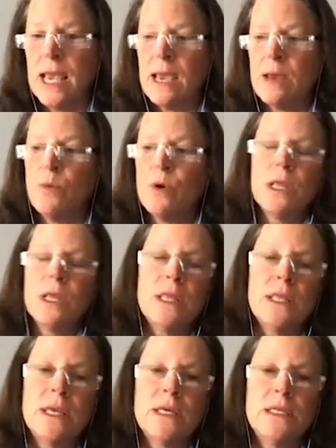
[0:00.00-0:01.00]
And one of the
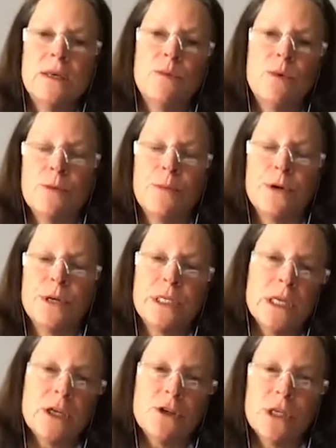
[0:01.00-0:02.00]
things that we are
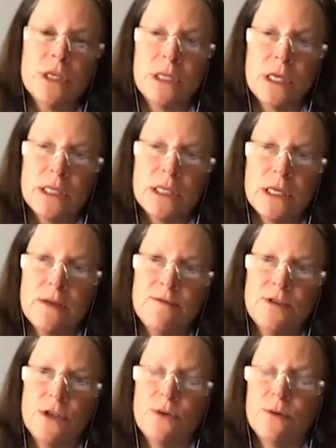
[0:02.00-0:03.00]
particularly
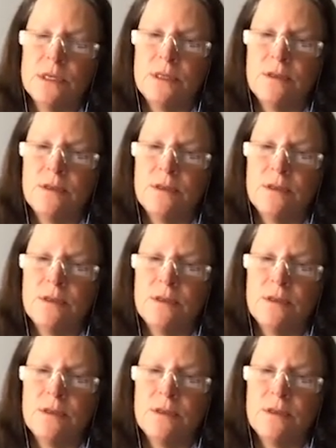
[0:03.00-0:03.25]
sensitive to is the